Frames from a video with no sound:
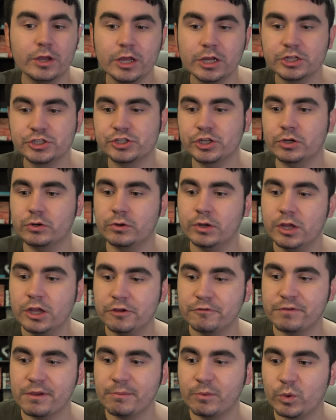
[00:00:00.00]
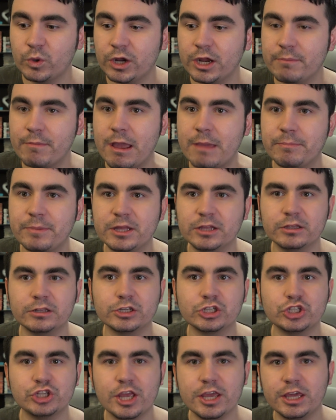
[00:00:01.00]
So February might be a little
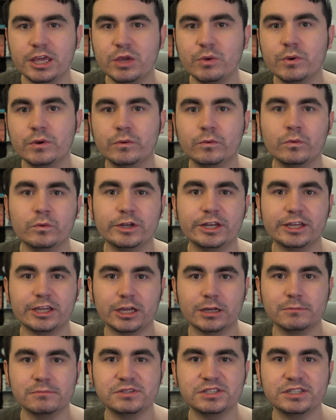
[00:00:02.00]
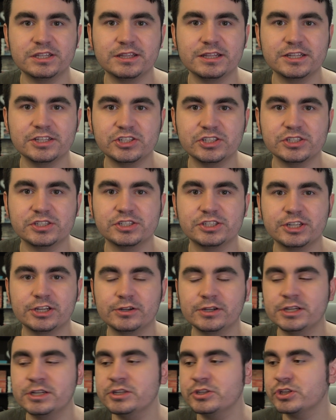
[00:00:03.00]
shaky when it comes to this
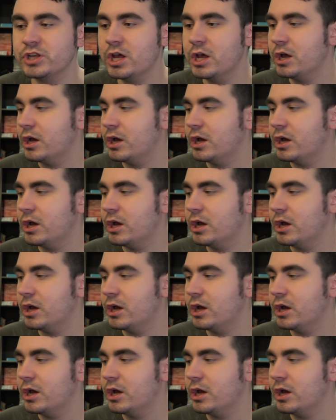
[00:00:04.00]
series.